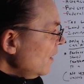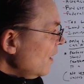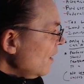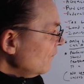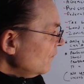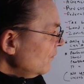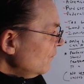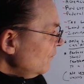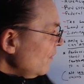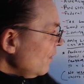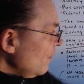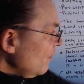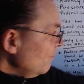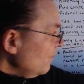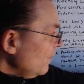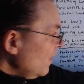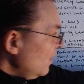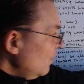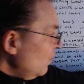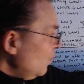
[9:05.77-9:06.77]
you have to
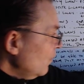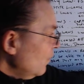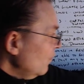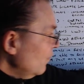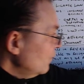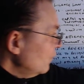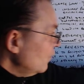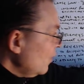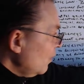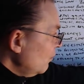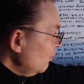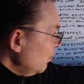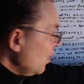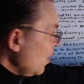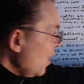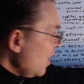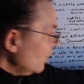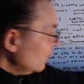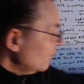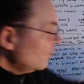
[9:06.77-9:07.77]
verify whether it's on
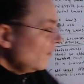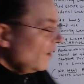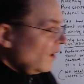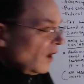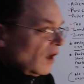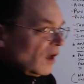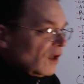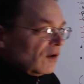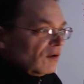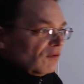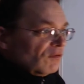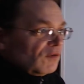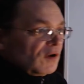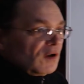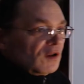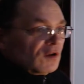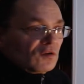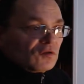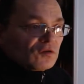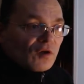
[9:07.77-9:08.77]
blocks, and if
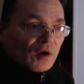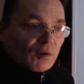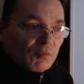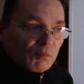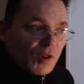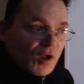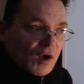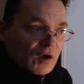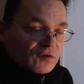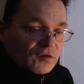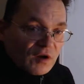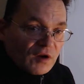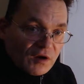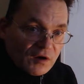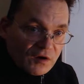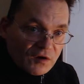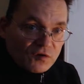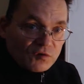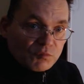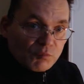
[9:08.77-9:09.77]
it is on blocks
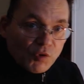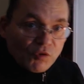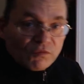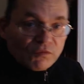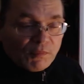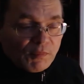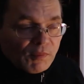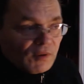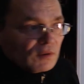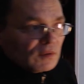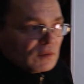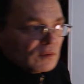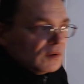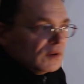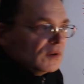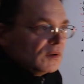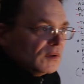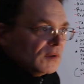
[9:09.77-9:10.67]
and it is movable,